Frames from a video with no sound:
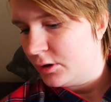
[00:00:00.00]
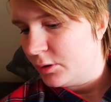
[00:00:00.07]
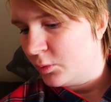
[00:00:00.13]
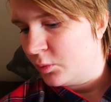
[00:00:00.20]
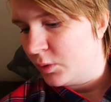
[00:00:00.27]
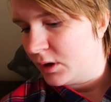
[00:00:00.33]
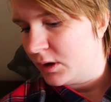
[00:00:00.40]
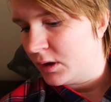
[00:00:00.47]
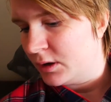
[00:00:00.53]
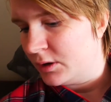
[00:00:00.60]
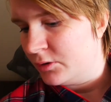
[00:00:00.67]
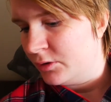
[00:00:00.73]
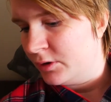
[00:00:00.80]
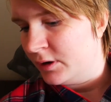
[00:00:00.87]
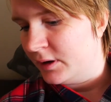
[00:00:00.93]

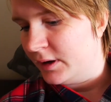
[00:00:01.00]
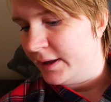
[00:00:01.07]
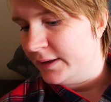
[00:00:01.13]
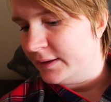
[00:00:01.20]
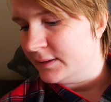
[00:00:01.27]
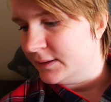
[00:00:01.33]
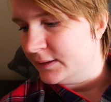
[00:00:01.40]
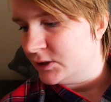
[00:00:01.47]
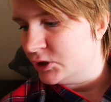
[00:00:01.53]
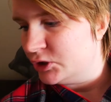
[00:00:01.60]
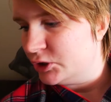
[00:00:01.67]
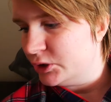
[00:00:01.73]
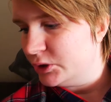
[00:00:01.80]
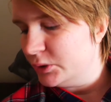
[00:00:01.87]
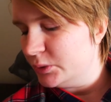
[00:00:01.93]

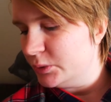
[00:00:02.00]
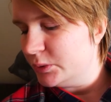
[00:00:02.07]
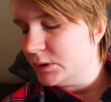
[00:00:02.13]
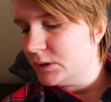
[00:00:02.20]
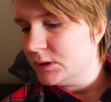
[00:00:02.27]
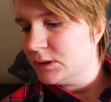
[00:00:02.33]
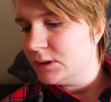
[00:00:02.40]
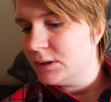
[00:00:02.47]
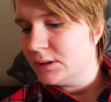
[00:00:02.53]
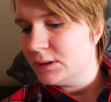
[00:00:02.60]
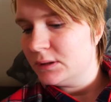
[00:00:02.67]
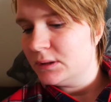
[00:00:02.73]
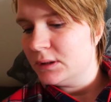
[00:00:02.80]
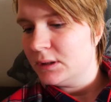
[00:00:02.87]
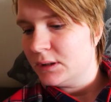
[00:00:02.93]
182
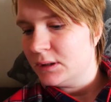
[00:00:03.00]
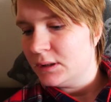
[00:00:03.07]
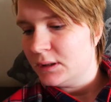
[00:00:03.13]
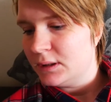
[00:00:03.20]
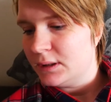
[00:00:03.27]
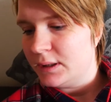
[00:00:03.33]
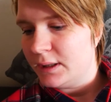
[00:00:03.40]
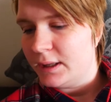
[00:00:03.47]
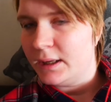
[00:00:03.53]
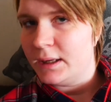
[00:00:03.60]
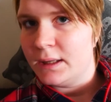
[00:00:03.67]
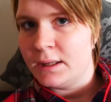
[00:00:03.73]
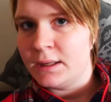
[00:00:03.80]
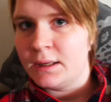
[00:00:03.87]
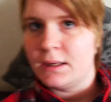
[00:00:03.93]

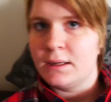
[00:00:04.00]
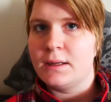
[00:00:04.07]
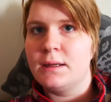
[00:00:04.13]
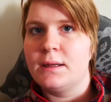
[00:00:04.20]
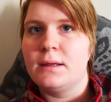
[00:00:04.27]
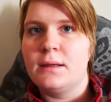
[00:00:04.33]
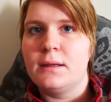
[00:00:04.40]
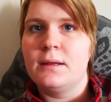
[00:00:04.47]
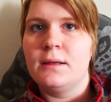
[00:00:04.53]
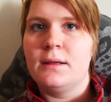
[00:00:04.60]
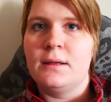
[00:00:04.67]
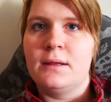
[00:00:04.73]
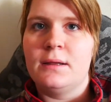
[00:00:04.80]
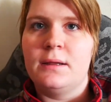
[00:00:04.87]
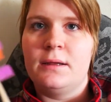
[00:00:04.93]
in
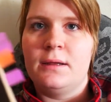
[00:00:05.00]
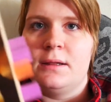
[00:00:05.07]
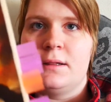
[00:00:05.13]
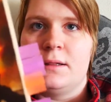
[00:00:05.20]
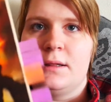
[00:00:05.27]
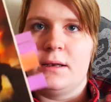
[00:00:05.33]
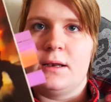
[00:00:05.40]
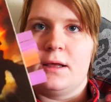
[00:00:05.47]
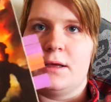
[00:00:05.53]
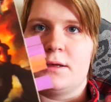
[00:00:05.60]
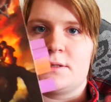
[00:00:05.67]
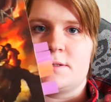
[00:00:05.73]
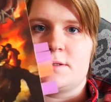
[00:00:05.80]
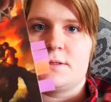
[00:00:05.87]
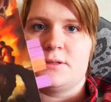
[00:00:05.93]
the
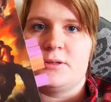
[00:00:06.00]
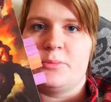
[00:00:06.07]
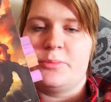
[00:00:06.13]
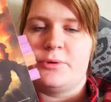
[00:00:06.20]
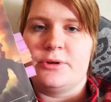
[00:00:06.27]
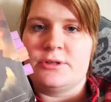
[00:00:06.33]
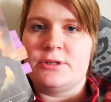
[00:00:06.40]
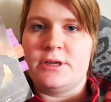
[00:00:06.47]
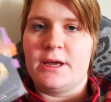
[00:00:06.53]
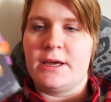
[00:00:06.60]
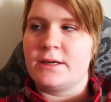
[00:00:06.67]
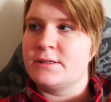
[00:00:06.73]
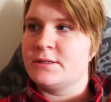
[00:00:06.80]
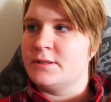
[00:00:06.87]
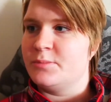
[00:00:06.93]
last Percy
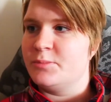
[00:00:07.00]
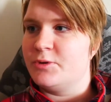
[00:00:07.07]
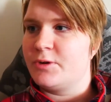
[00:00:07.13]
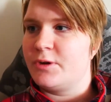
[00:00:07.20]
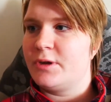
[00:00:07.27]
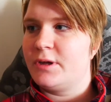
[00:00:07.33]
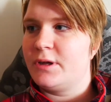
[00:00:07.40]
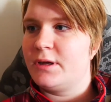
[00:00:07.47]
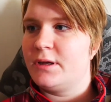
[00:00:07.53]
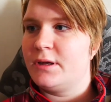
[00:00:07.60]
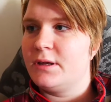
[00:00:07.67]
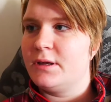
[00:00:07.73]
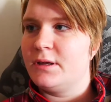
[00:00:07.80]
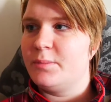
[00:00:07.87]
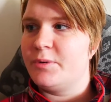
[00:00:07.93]
Jackson book,
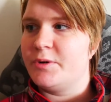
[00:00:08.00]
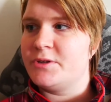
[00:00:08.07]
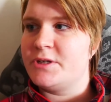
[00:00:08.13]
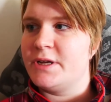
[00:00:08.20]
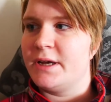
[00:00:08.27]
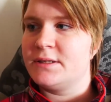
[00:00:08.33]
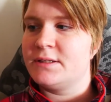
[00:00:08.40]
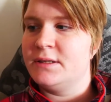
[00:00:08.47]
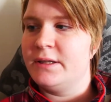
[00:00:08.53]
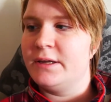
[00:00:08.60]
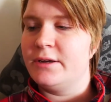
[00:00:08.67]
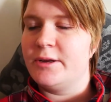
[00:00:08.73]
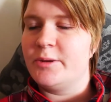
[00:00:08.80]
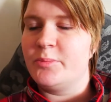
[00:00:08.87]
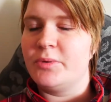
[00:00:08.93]
Percy Jackson and the
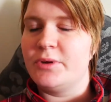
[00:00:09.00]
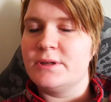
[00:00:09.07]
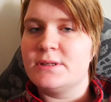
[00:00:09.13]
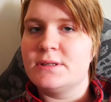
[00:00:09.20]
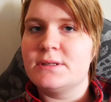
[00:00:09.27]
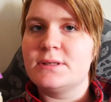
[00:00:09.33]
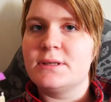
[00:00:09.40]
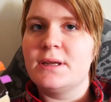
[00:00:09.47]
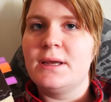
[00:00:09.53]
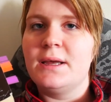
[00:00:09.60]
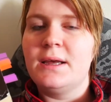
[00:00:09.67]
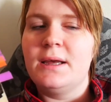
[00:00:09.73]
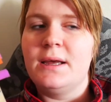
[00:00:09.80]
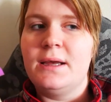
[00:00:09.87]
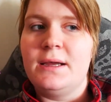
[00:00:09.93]
Olympians.
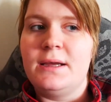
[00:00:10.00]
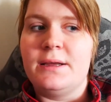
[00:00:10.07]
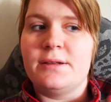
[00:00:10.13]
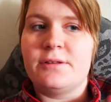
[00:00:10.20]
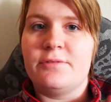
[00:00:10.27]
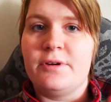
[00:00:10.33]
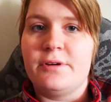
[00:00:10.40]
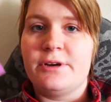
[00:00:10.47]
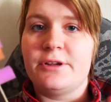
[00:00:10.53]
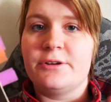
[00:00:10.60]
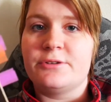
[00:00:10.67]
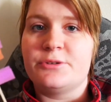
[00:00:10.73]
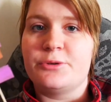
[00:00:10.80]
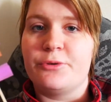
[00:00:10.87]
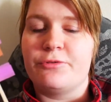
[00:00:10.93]
It is very
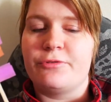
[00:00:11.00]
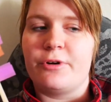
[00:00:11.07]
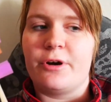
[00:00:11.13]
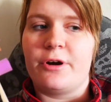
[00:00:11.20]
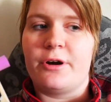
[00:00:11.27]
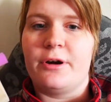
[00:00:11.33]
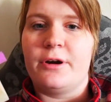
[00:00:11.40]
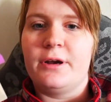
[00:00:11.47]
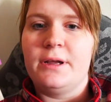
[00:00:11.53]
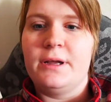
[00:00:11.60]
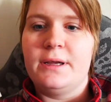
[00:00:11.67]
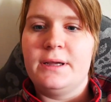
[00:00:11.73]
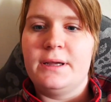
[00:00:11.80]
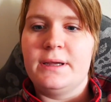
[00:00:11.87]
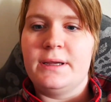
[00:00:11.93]
good so far.
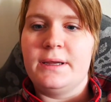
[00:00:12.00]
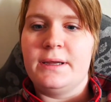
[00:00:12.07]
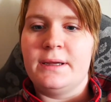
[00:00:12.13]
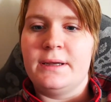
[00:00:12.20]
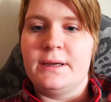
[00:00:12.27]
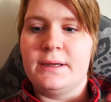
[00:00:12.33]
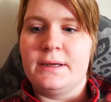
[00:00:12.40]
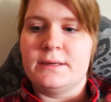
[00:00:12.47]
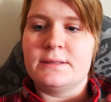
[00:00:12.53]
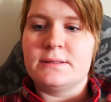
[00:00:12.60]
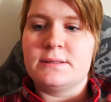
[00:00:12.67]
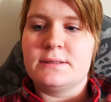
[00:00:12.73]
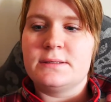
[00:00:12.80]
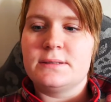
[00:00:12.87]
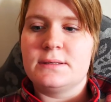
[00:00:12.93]
It
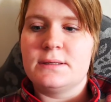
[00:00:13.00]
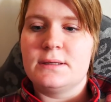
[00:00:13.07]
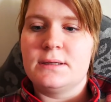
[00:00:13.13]
is,